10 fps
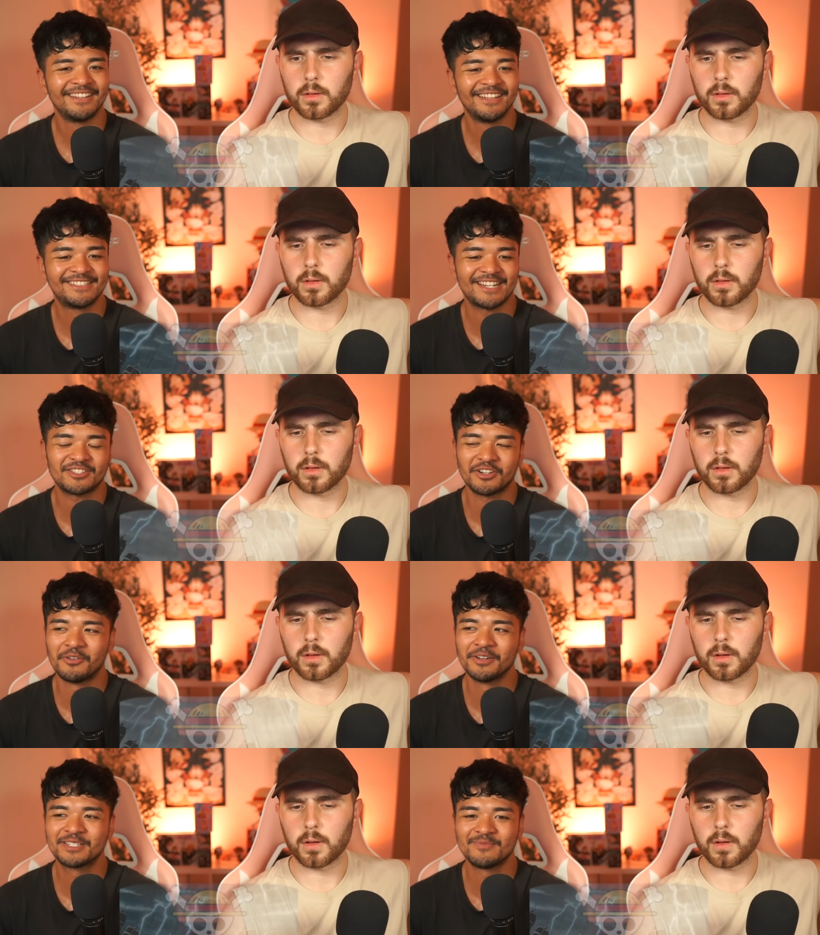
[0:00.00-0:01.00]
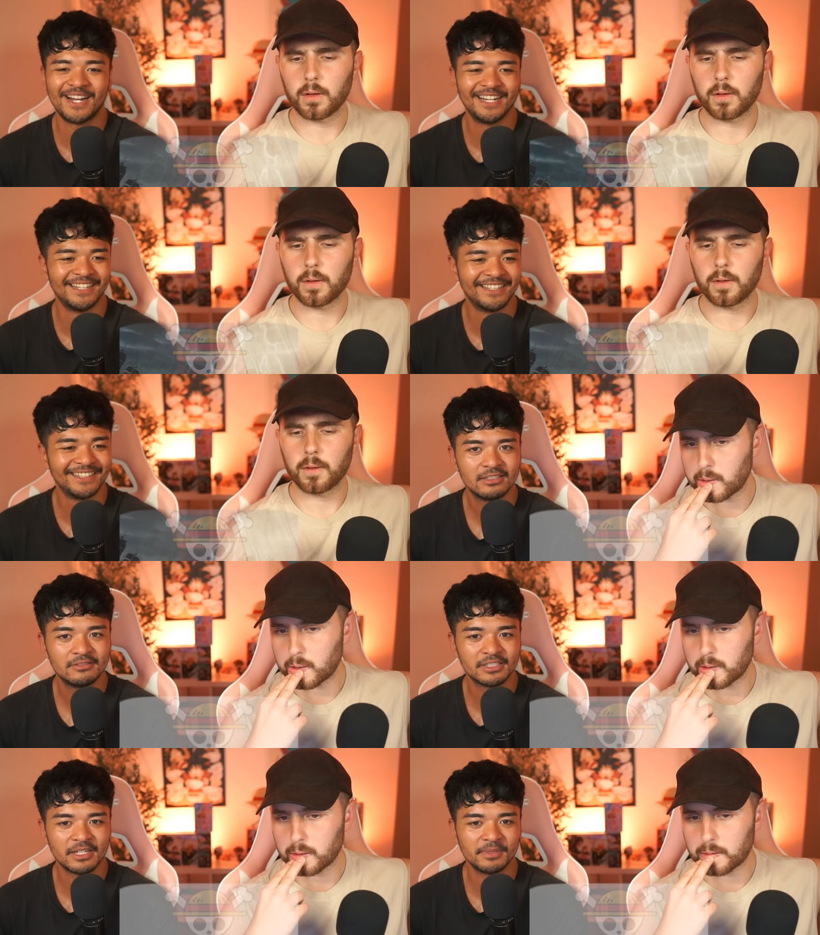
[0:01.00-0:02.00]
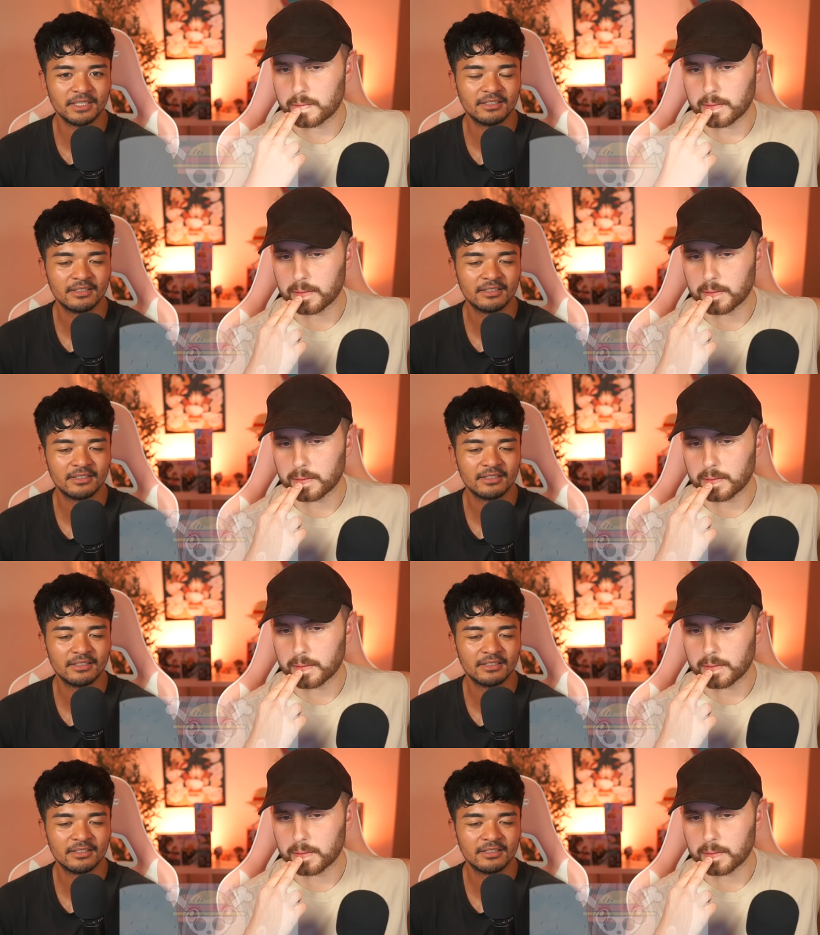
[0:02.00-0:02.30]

Speaker 1: Is guys always smiling? What does that mean?